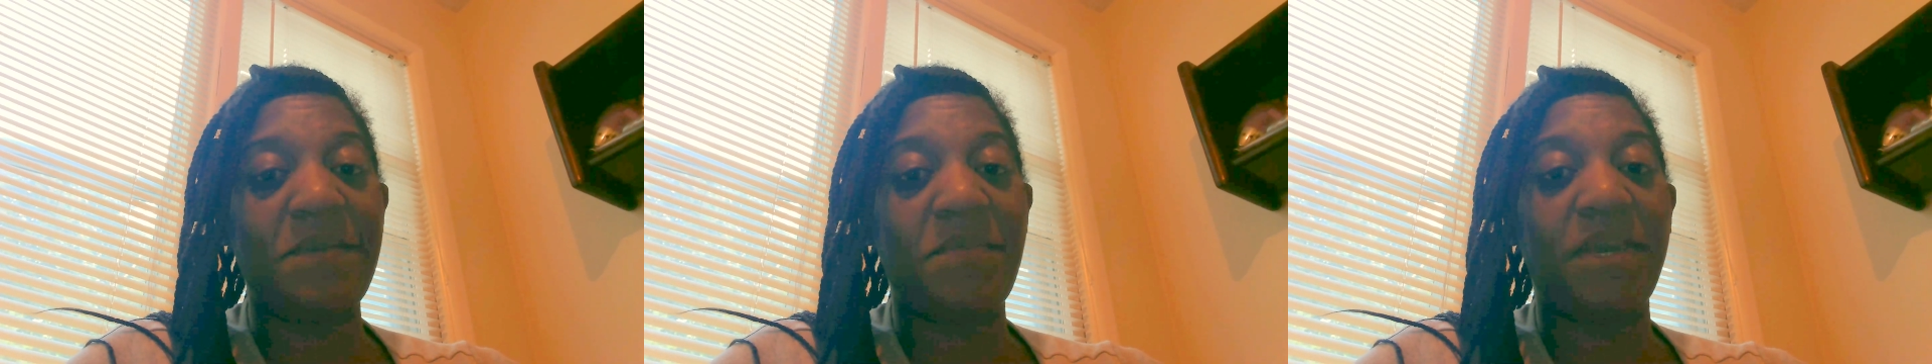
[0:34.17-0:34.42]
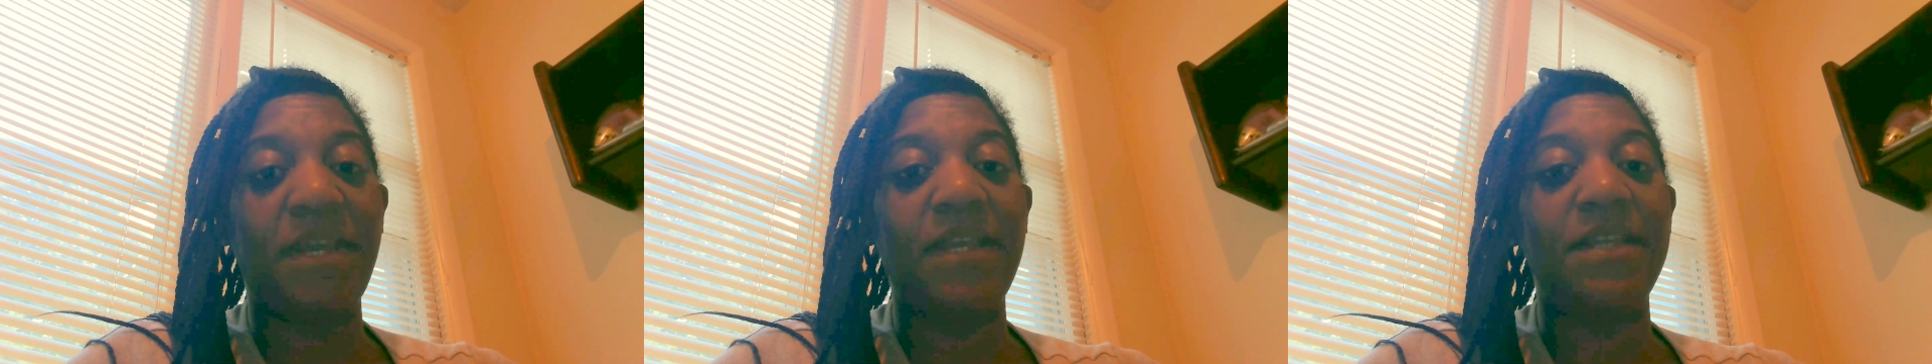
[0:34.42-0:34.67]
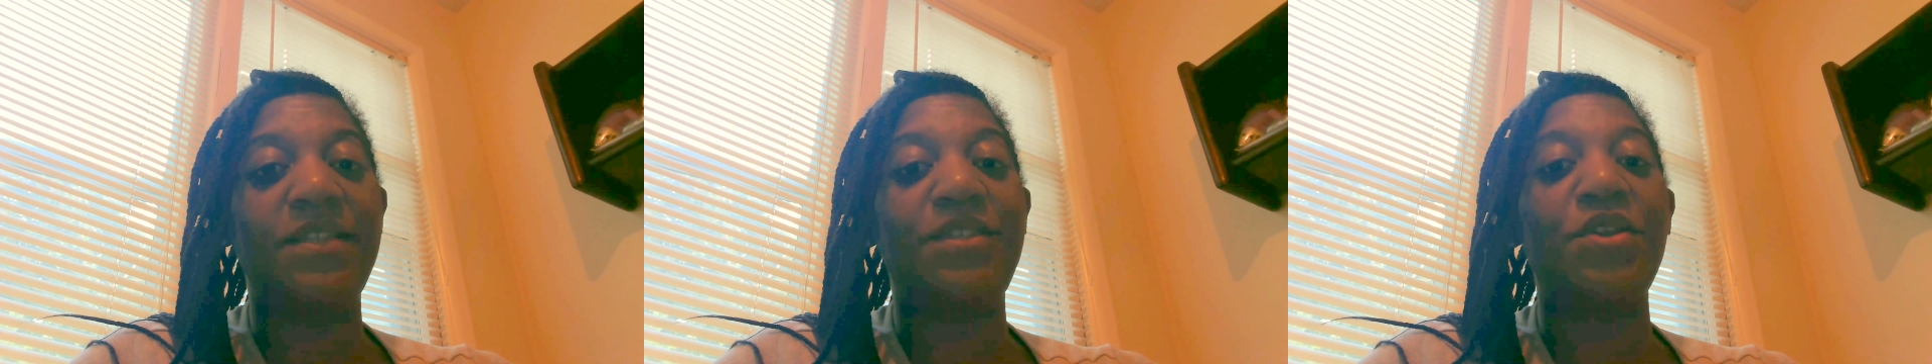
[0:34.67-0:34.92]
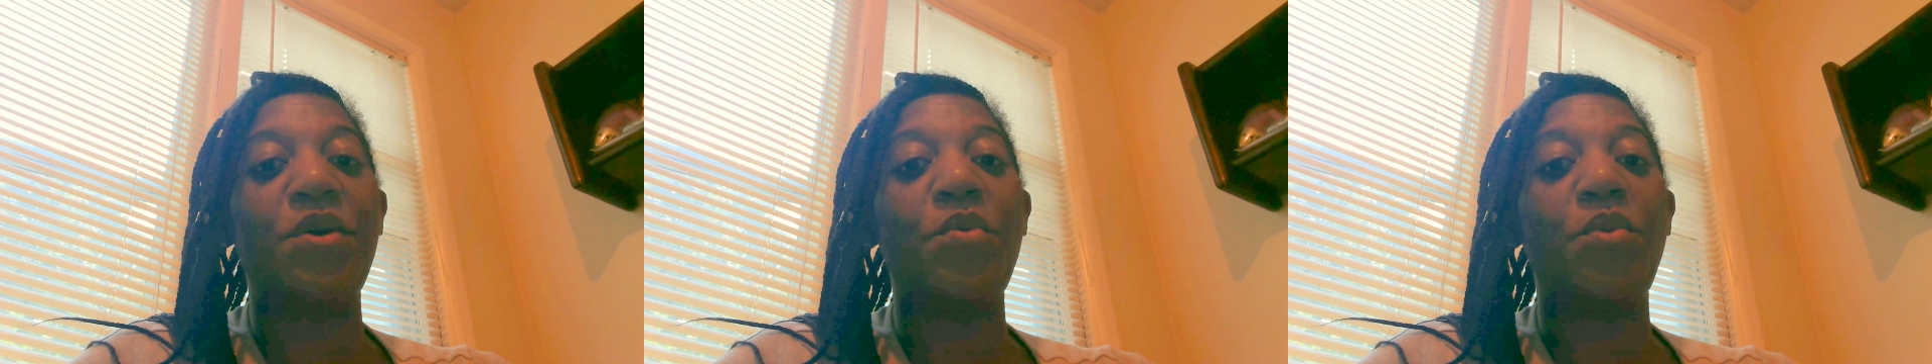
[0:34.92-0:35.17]
but it is
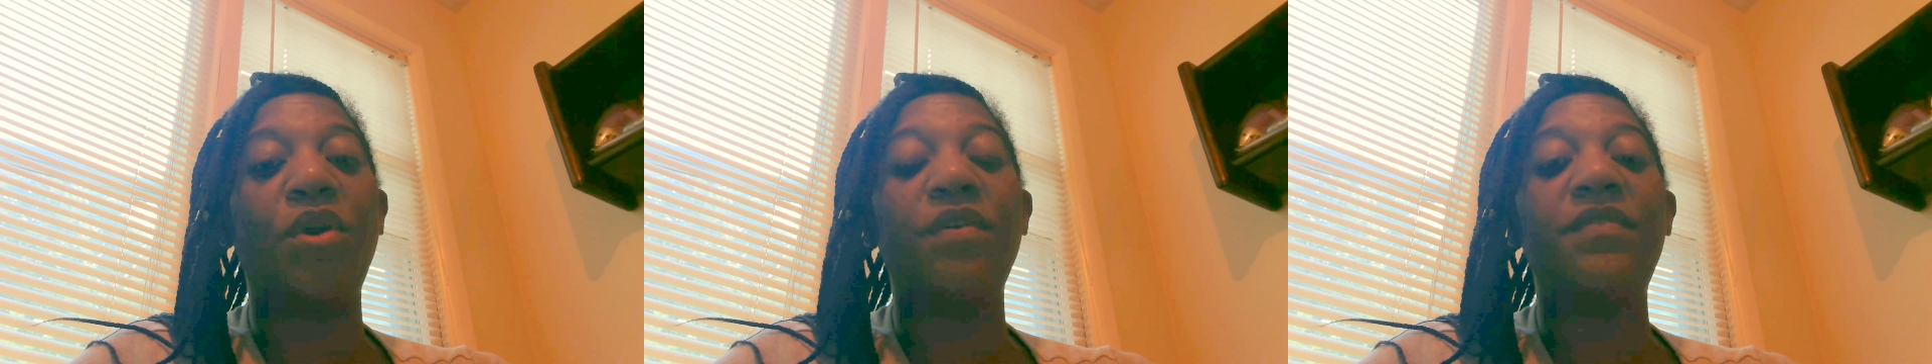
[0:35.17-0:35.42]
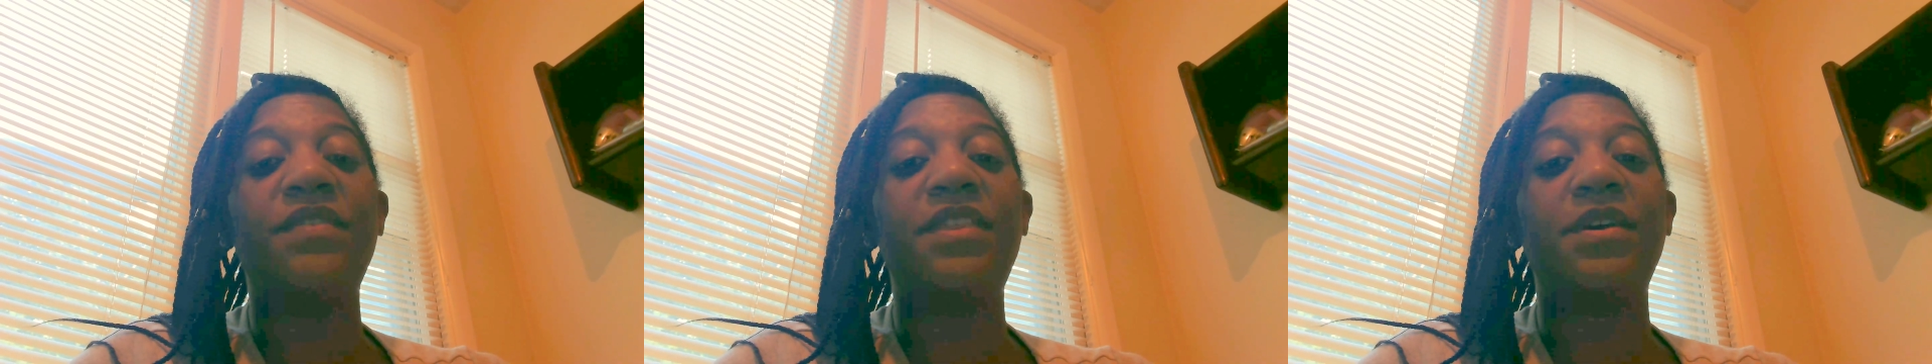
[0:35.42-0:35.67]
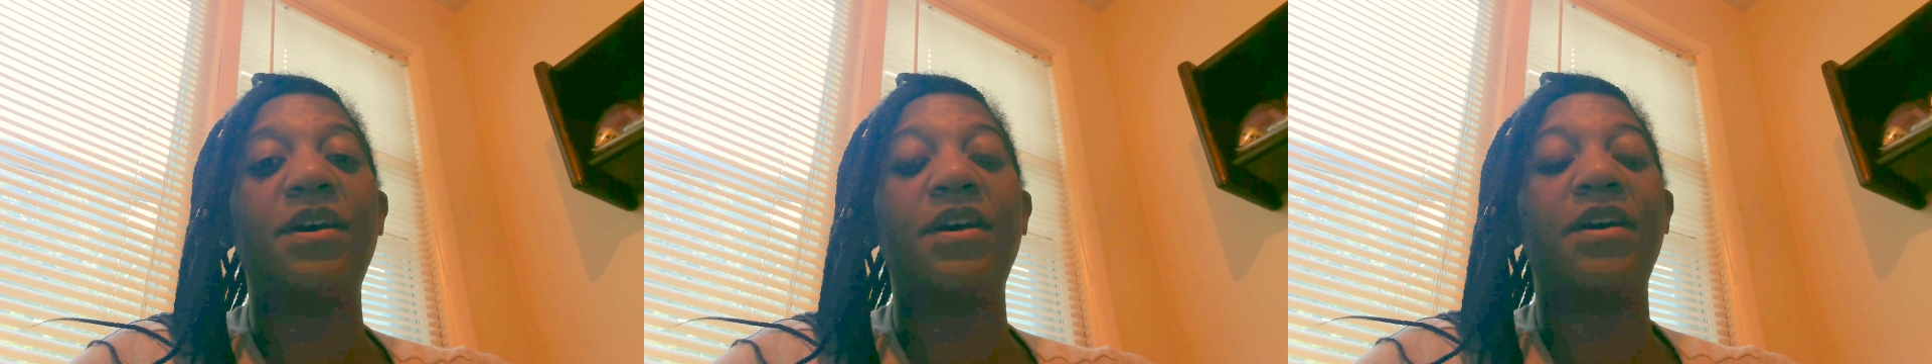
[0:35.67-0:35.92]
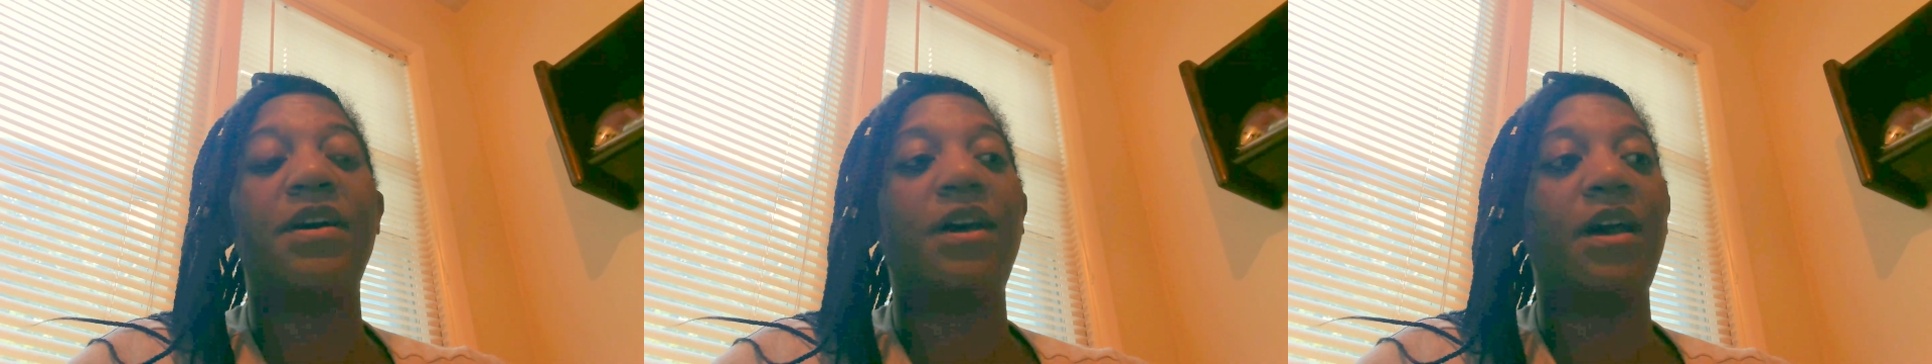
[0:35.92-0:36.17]
so worth
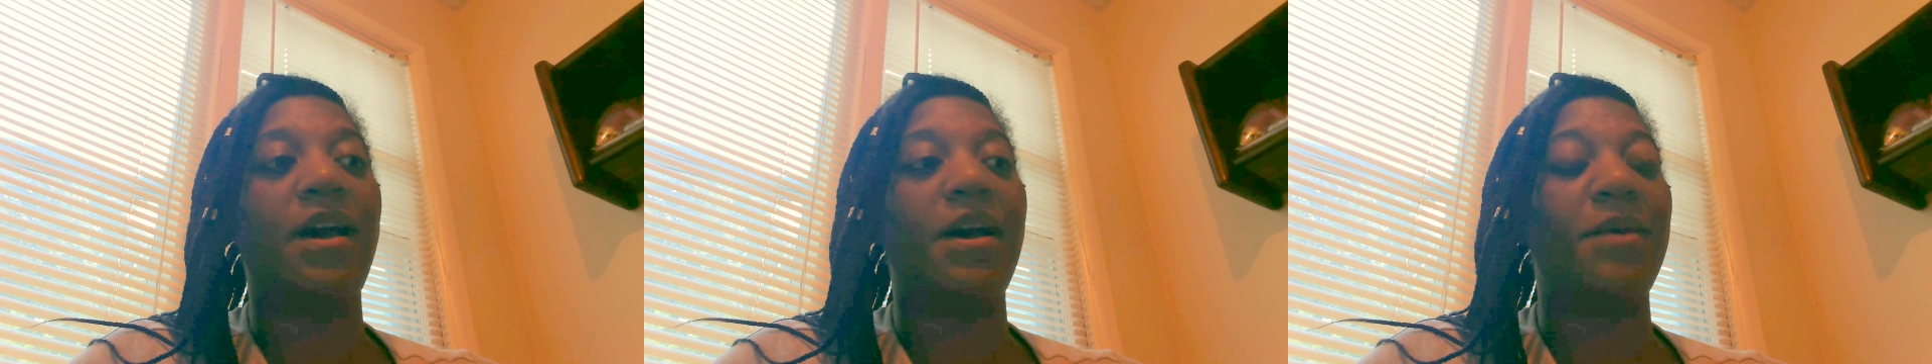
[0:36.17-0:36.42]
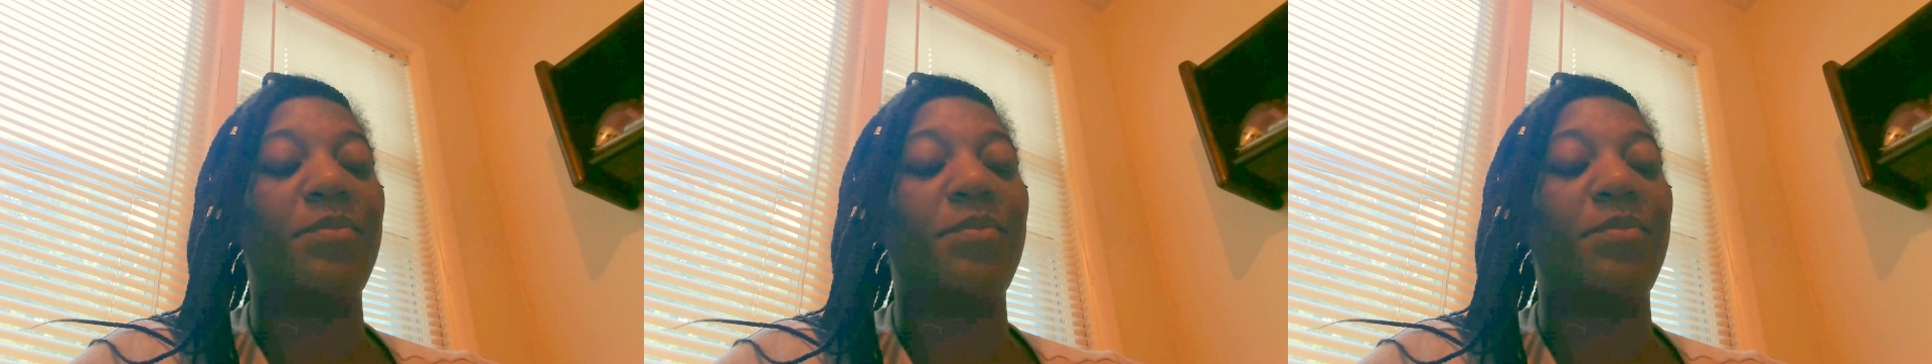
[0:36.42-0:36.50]
the uh,